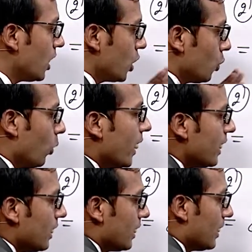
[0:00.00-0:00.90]
Why
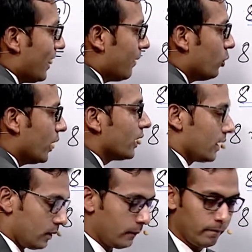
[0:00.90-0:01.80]
I am doing
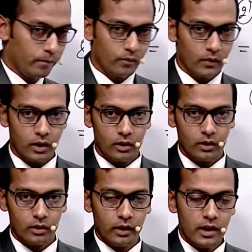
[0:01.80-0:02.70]
this?
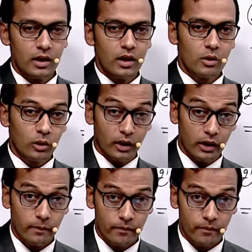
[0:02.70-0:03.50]
The reason is only